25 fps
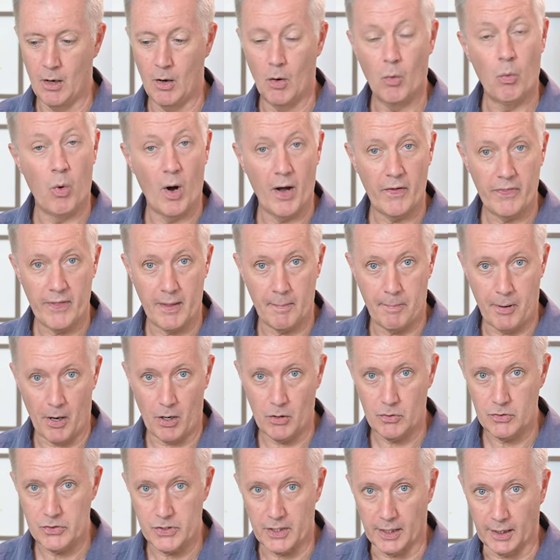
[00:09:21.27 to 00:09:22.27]
While they're
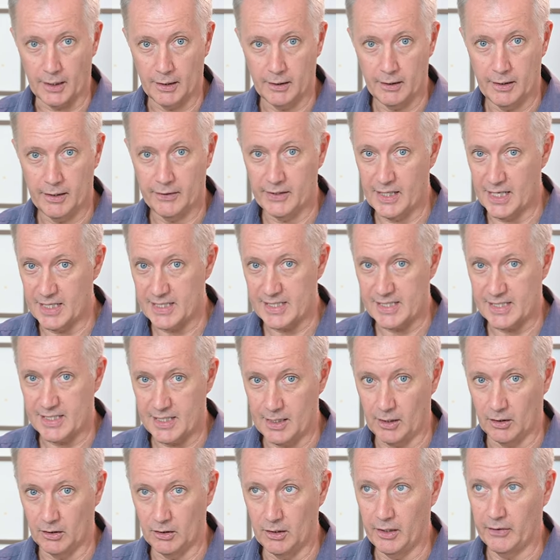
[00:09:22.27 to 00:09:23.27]
posing and they're
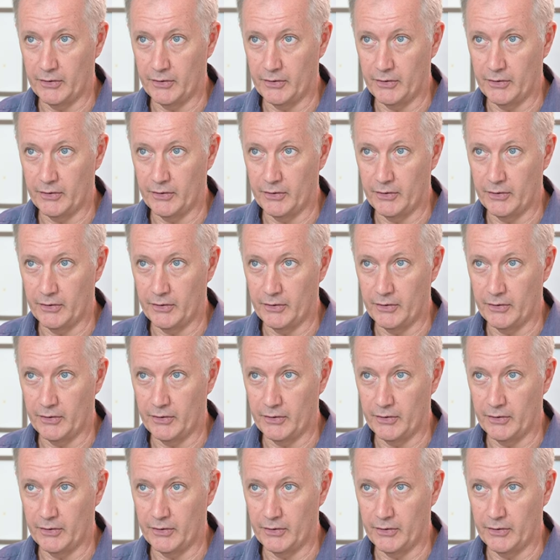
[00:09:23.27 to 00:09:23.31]
still